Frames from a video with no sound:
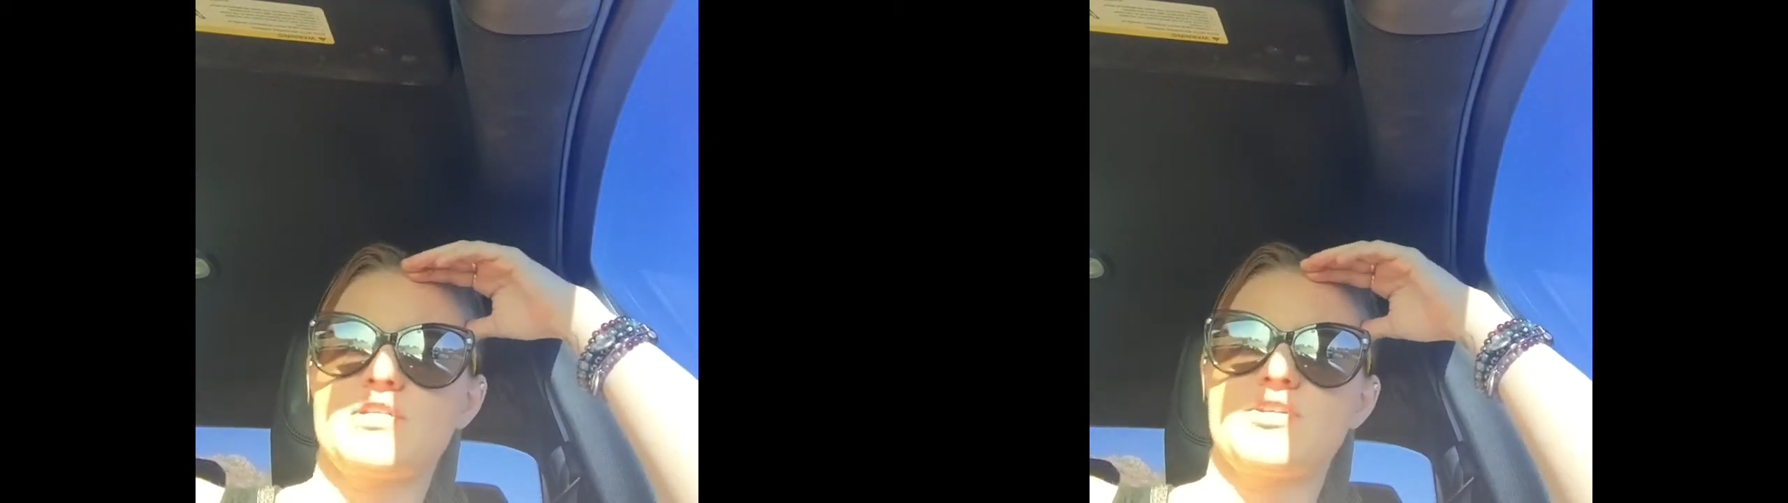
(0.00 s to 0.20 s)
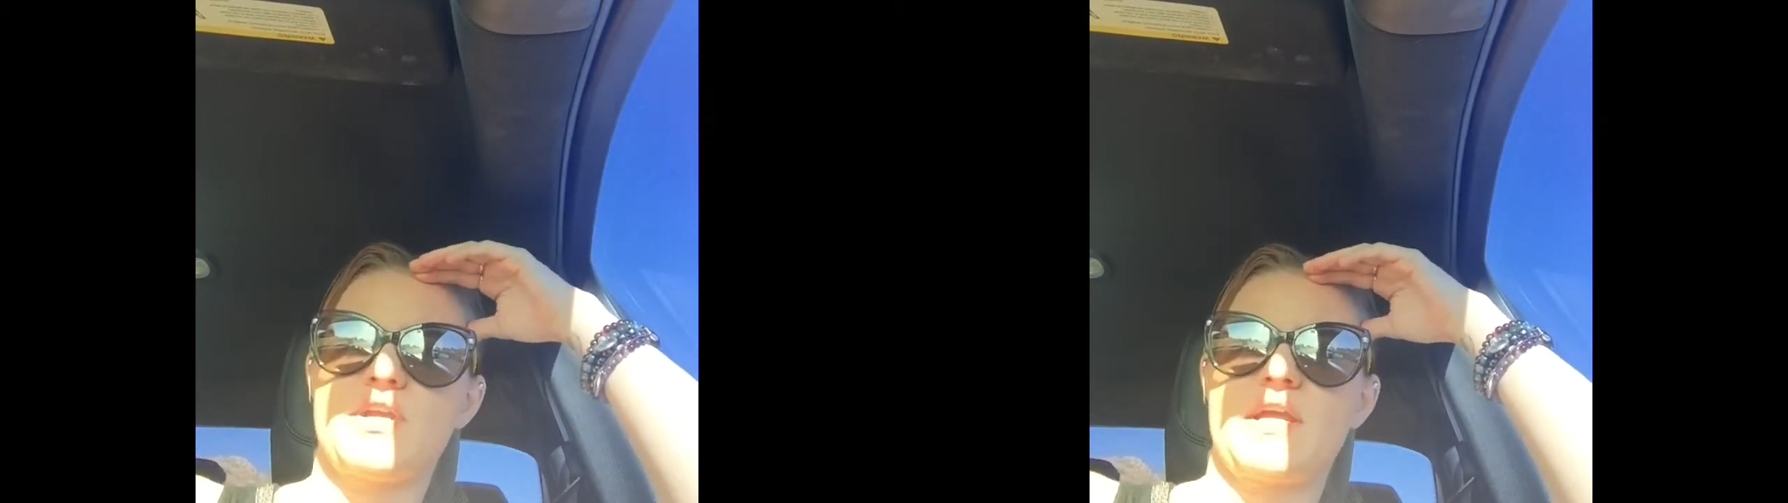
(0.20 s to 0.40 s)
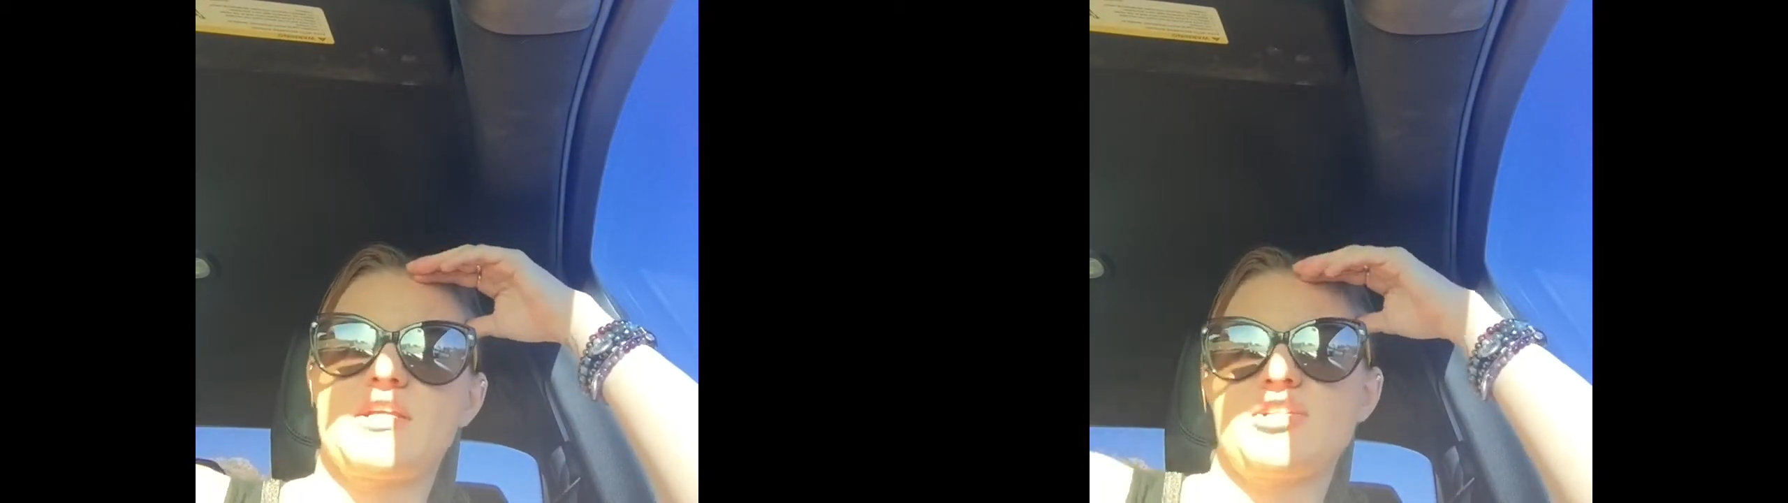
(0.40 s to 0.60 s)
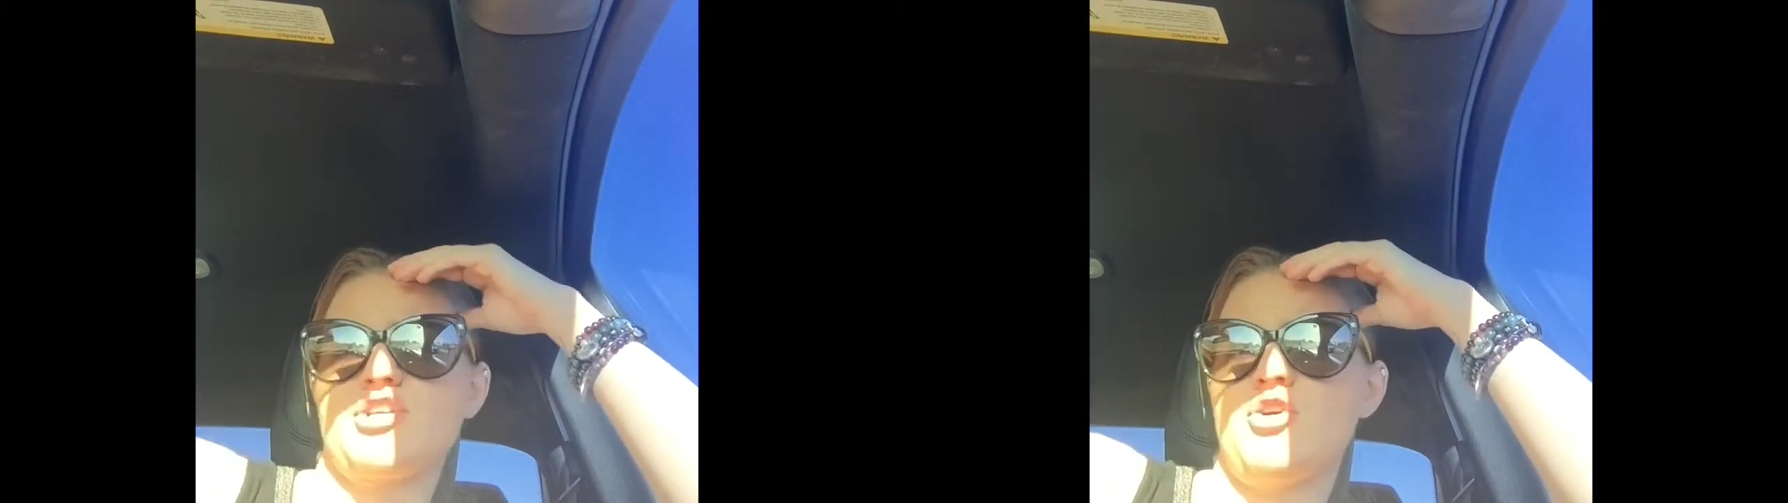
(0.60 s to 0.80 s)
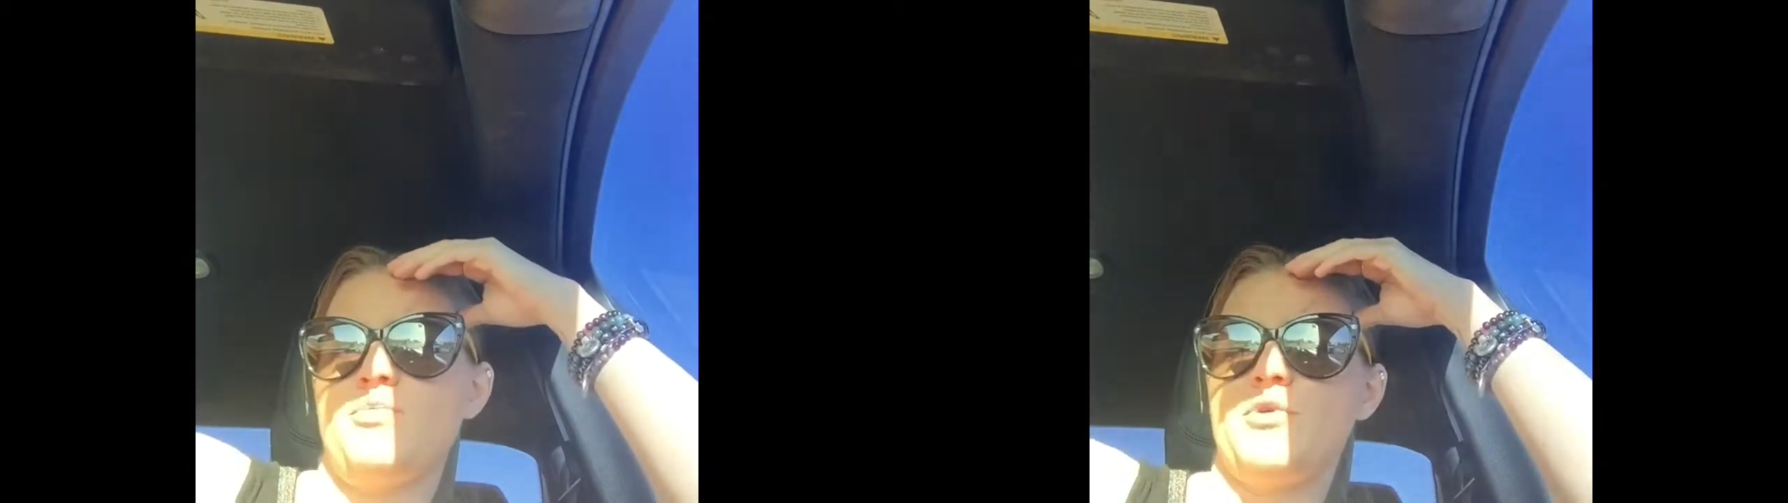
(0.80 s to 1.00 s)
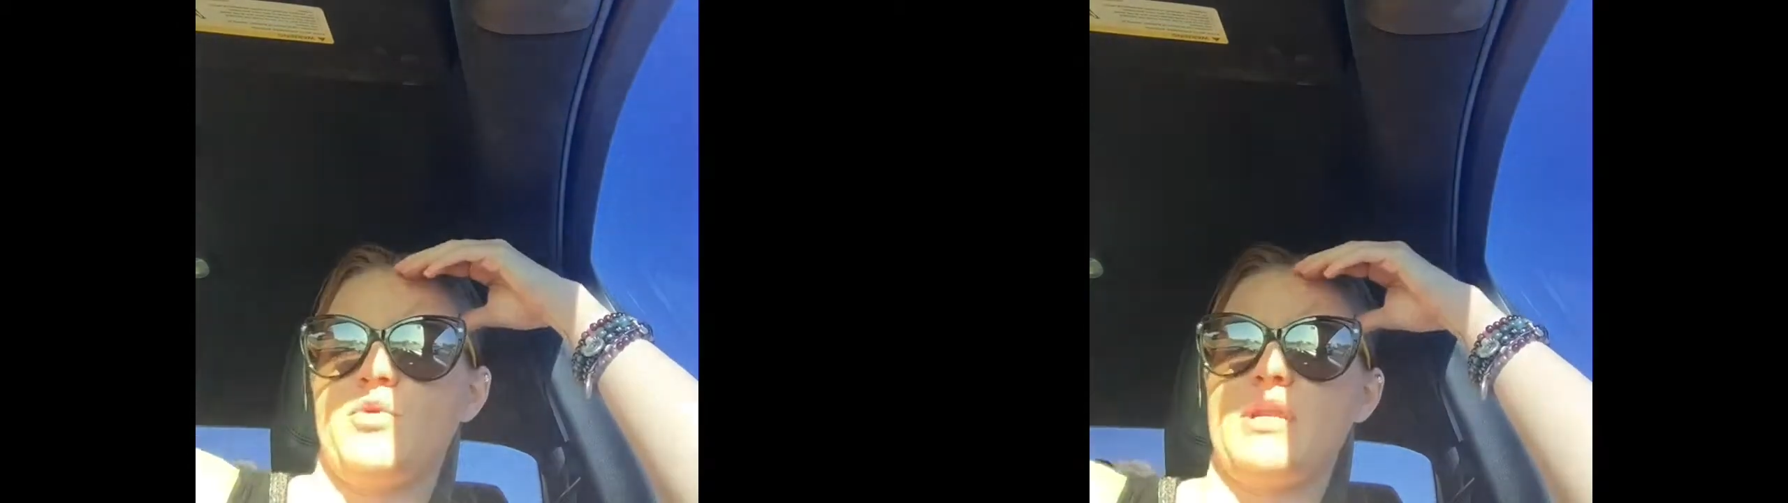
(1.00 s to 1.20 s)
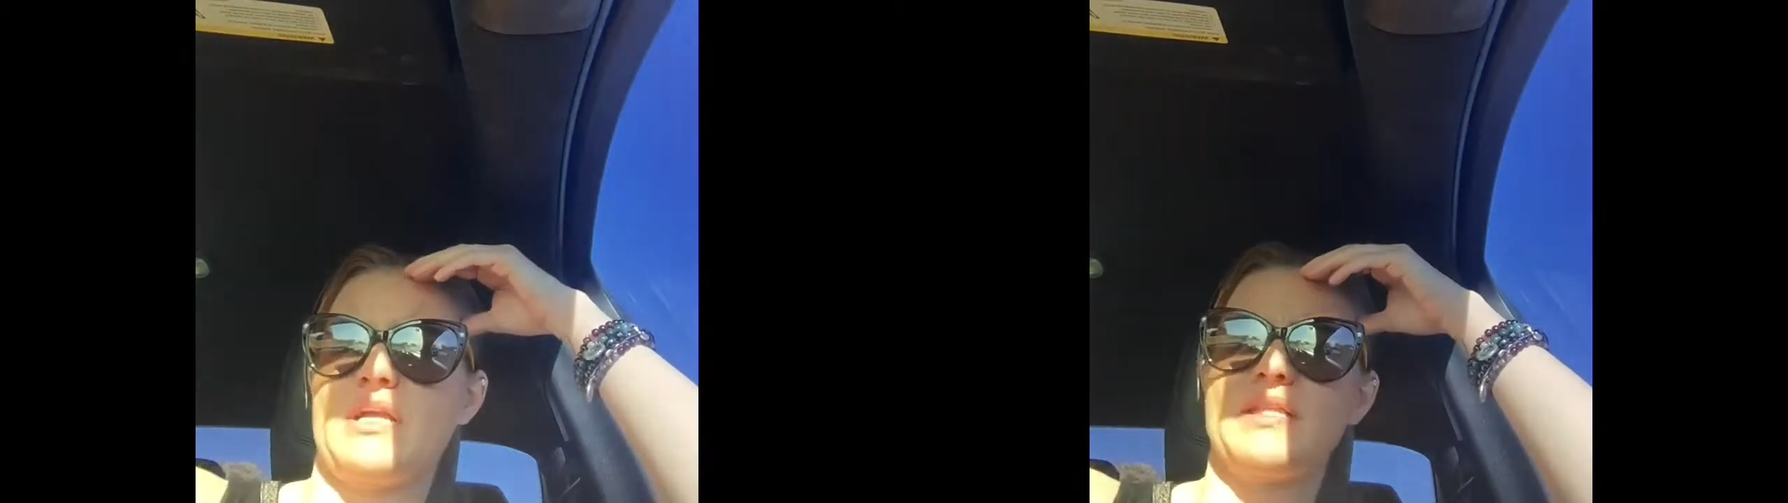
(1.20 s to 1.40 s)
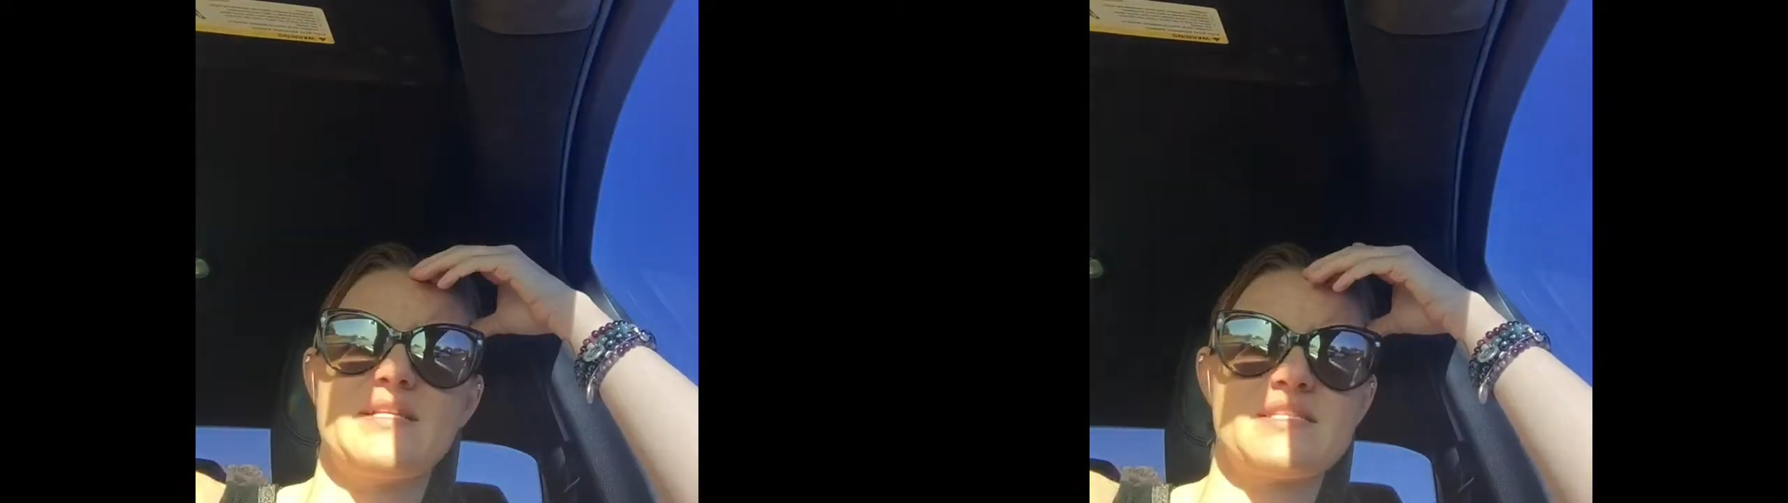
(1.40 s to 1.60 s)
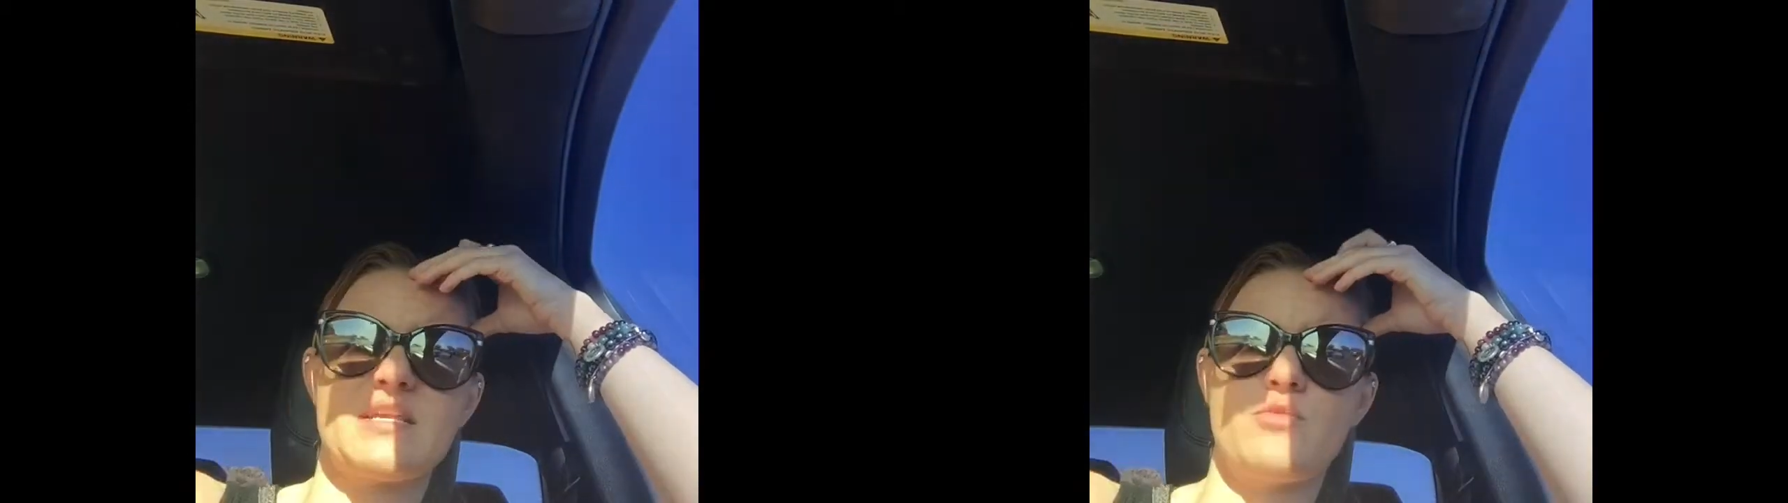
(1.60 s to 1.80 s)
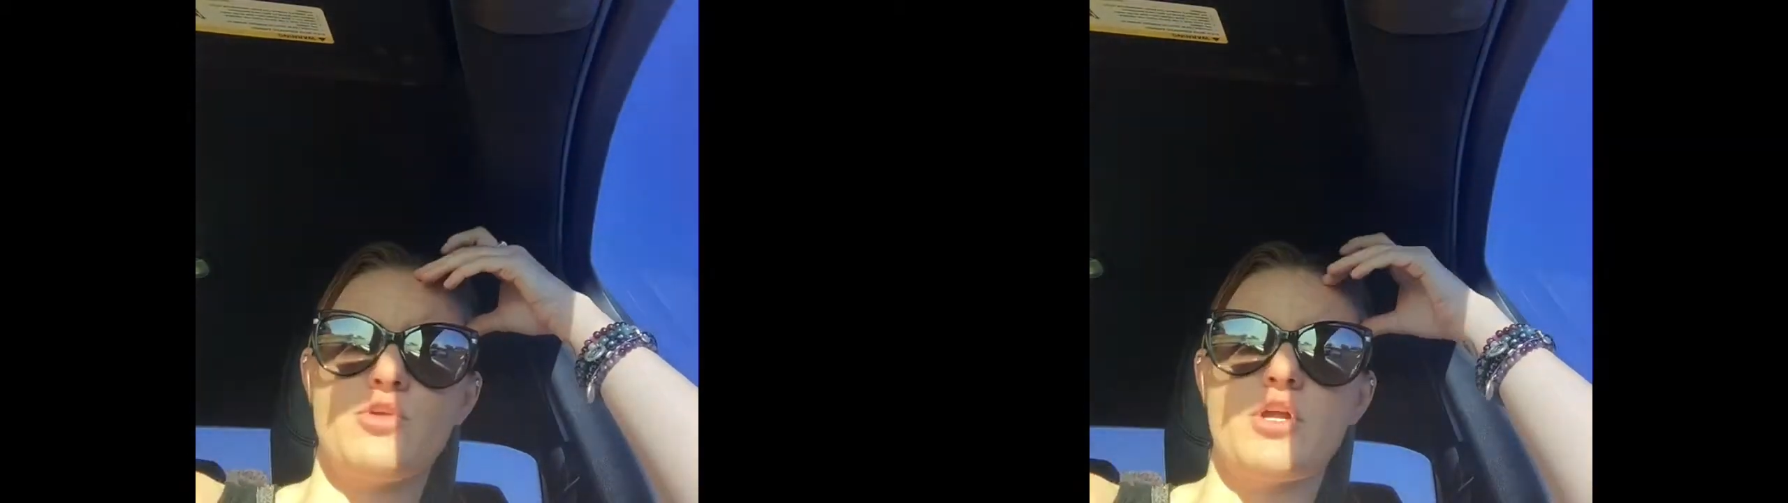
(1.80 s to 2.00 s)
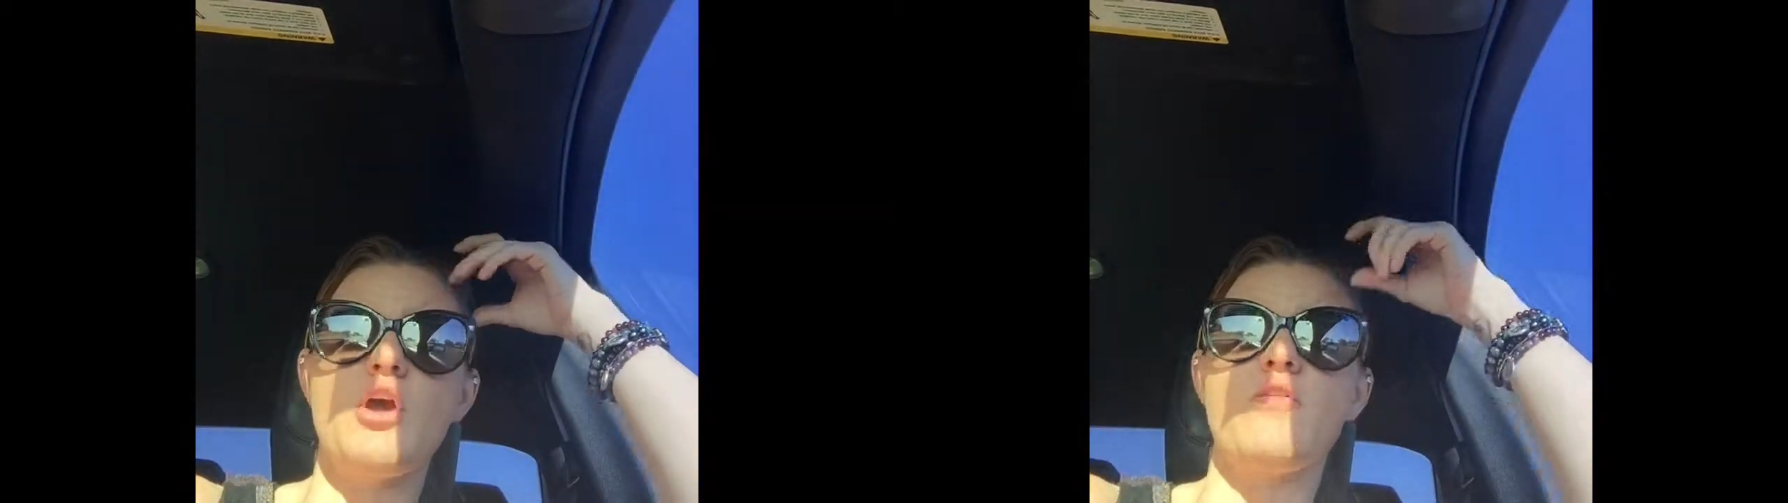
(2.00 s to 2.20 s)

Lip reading: a certain kind of soap, it wouldn't cleanse anymore.